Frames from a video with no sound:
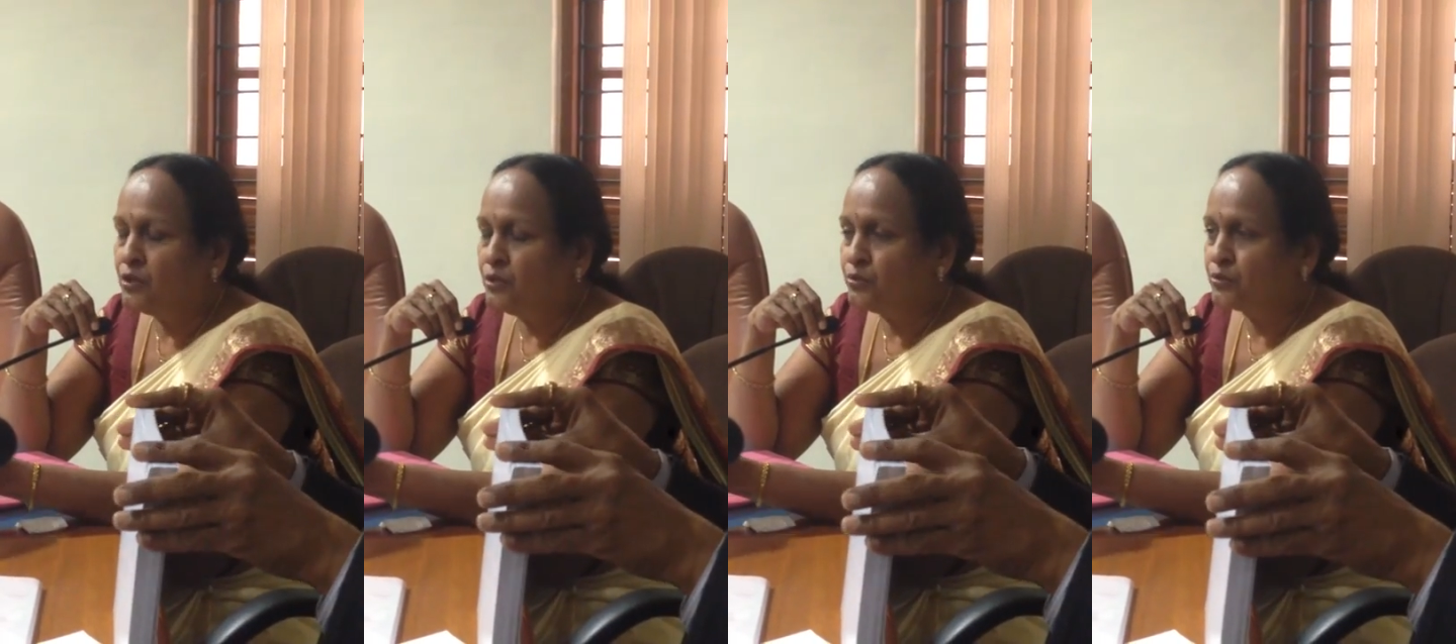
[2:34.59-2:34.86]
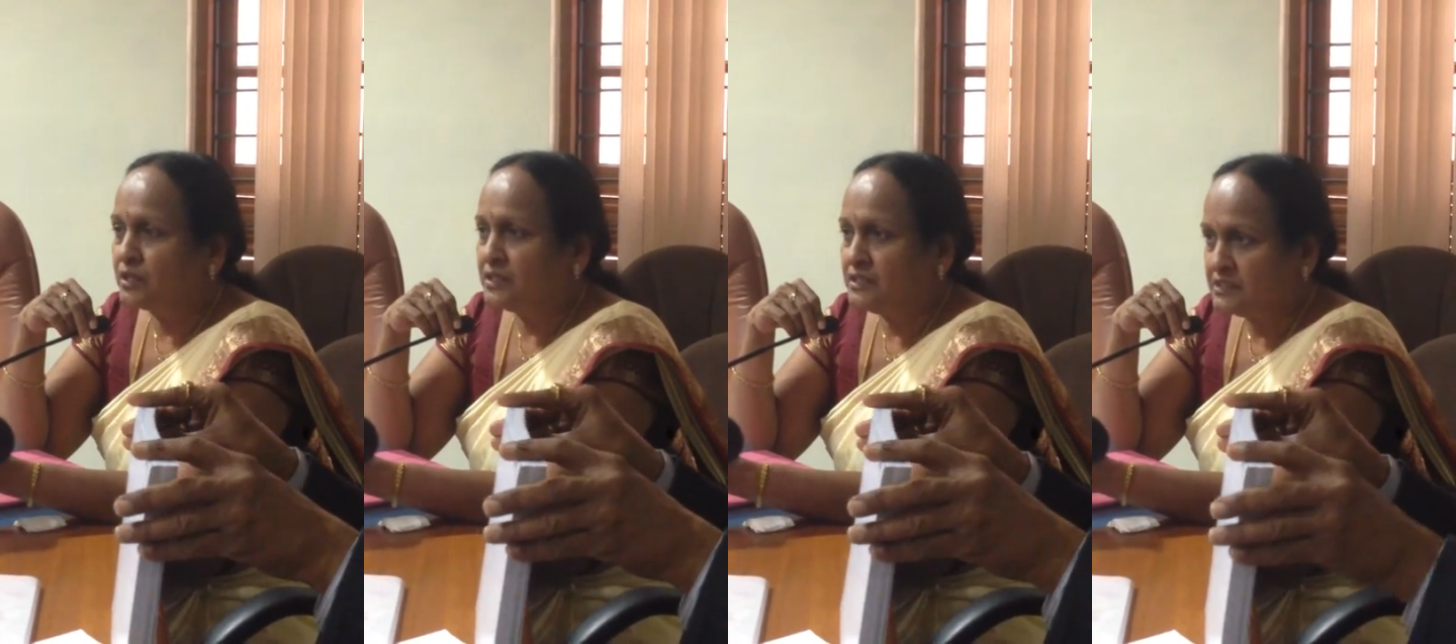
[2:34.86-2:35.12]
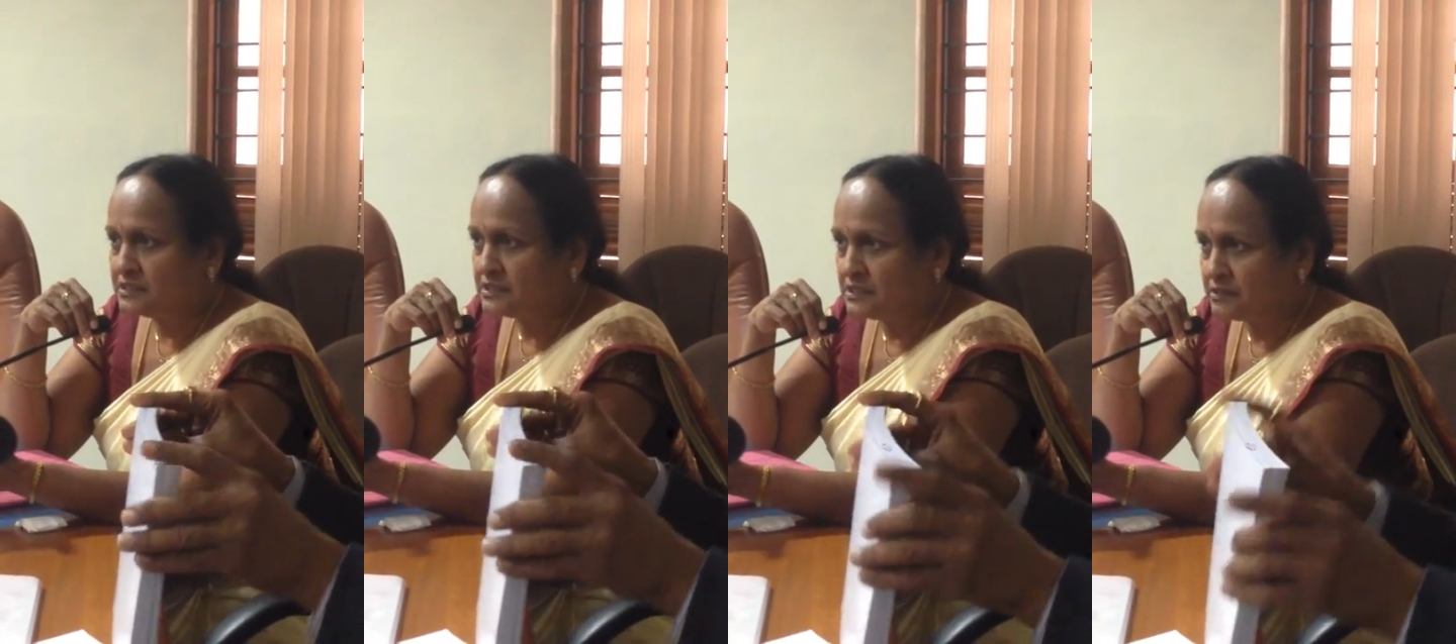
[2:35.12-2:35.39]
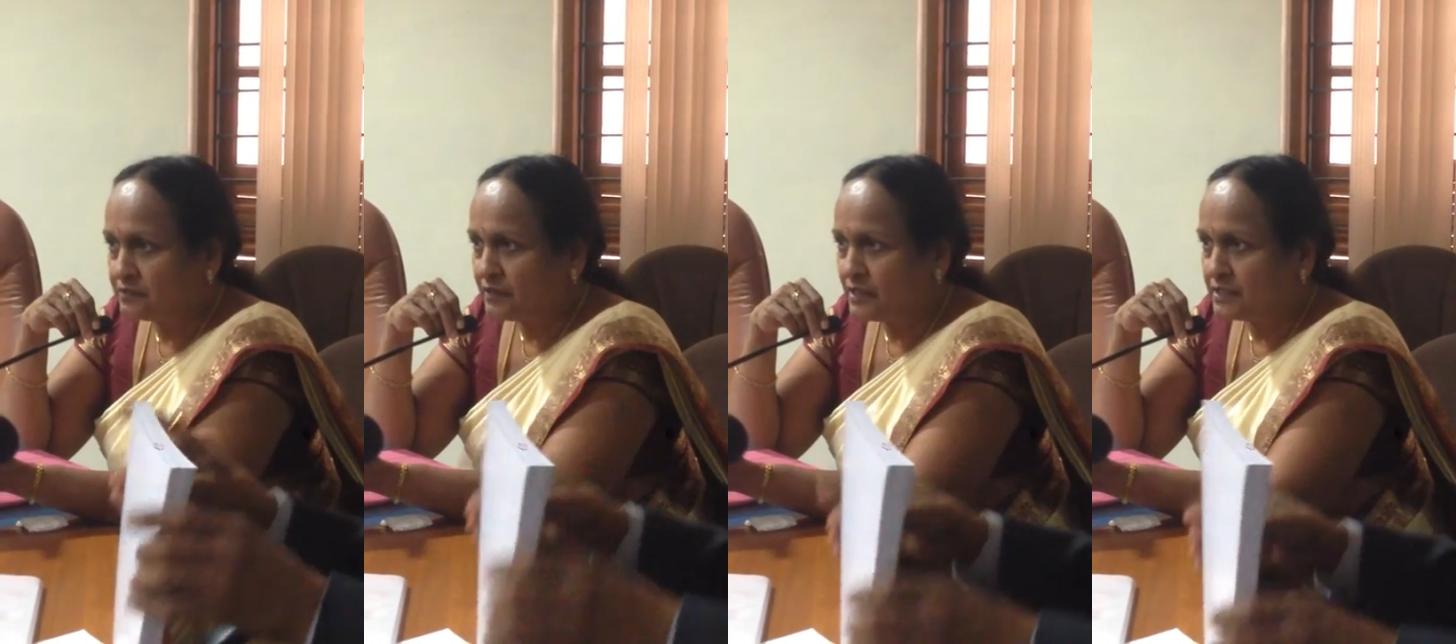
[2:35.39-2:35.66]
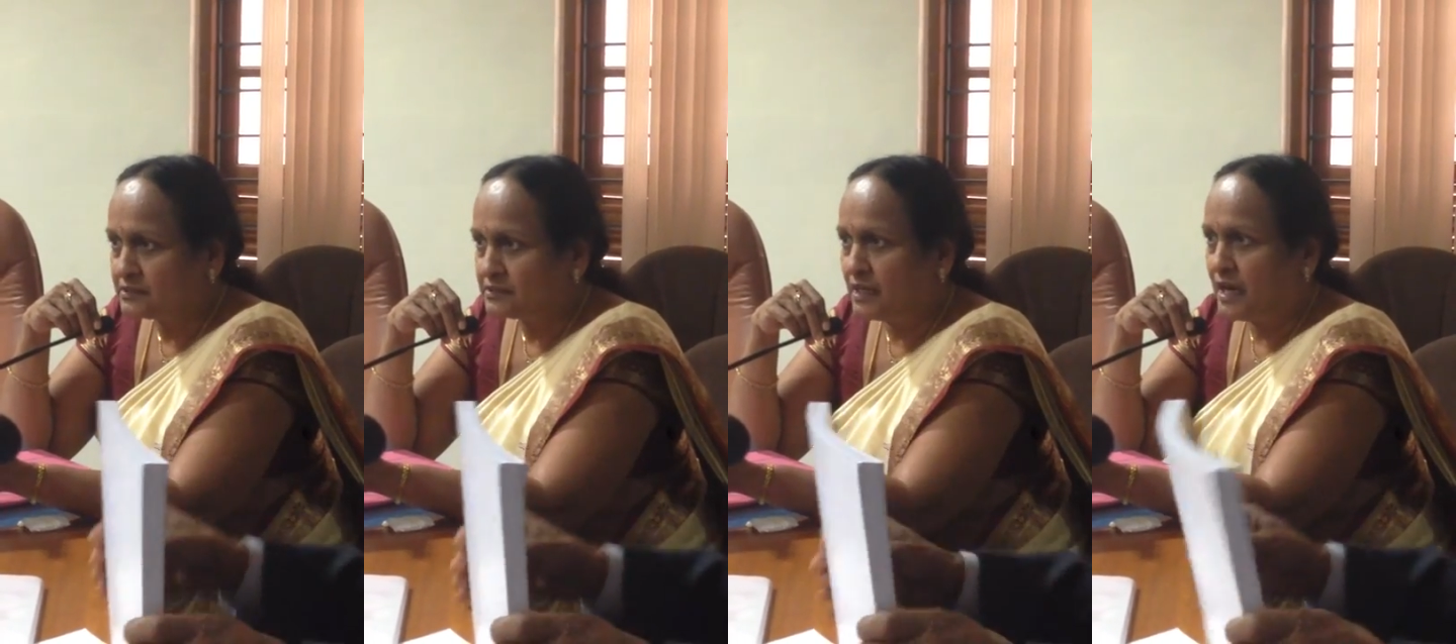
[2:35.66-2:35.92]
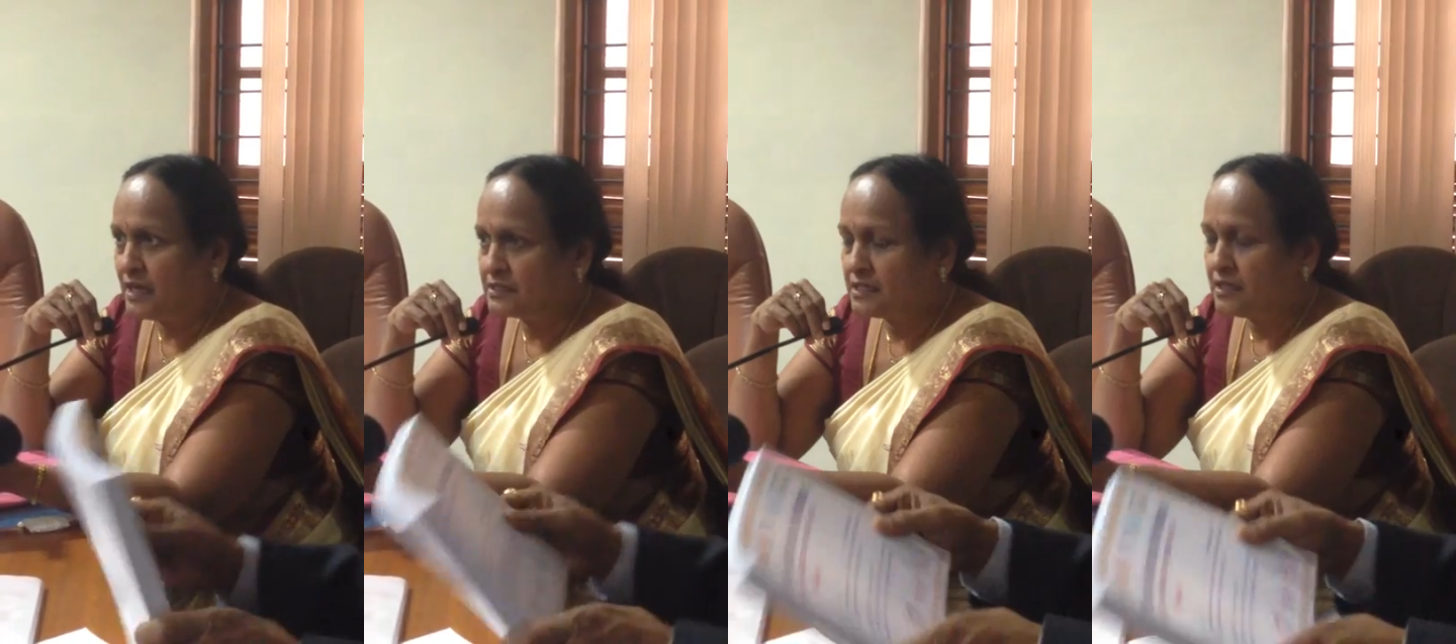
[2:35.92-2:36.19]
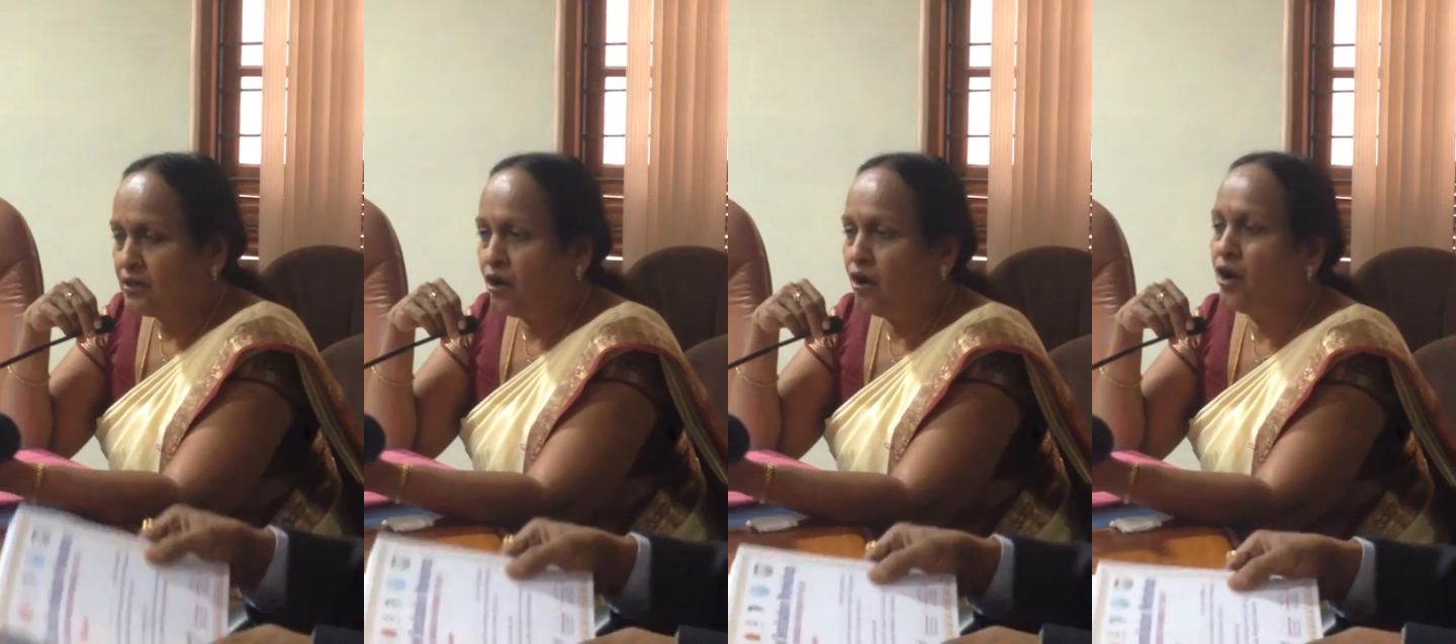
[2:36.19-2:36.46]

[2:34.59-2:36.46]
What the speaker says: you can incentivize the ASHA